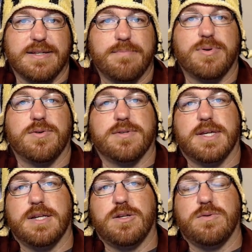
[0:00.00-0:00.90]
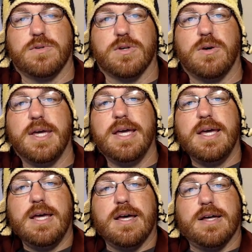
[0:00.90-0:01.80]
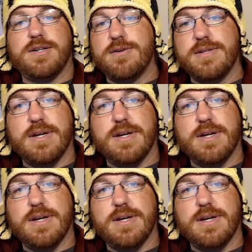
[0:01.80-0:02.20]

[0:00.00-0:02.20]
it pulls into so uh, turns out